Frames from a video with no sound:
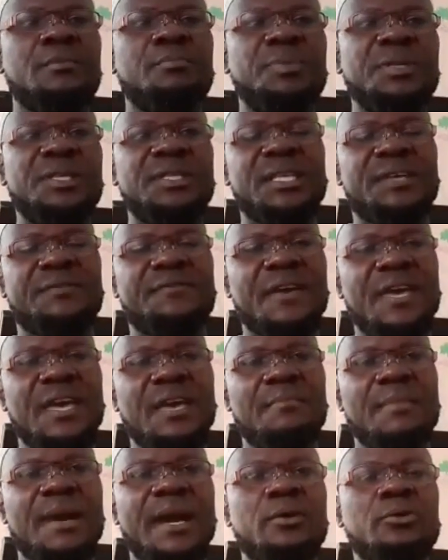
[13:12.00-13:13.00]
Peace
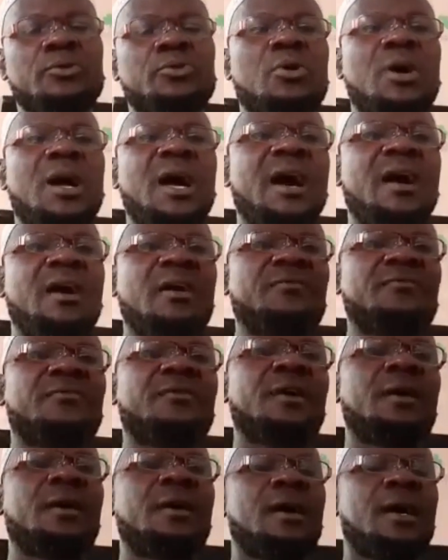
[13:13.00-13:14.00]
FM, I also have
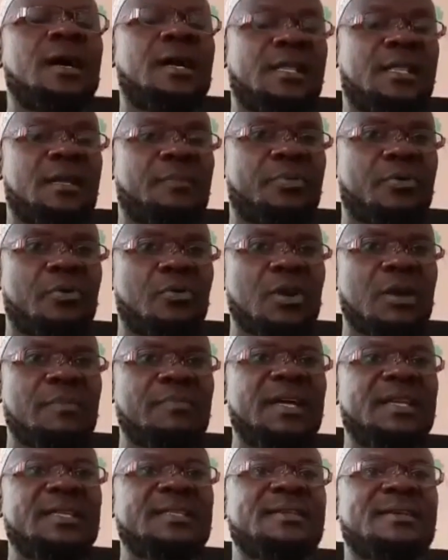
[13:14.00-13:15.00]
another program
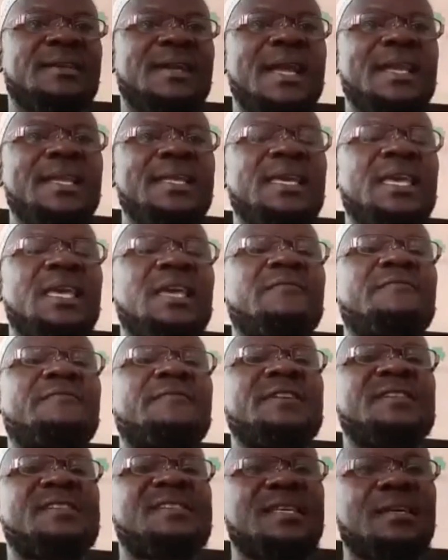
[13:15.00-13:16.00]
that is running
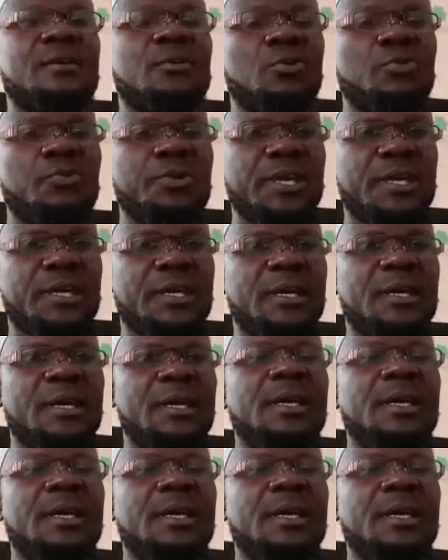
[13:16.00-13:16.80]
every single week.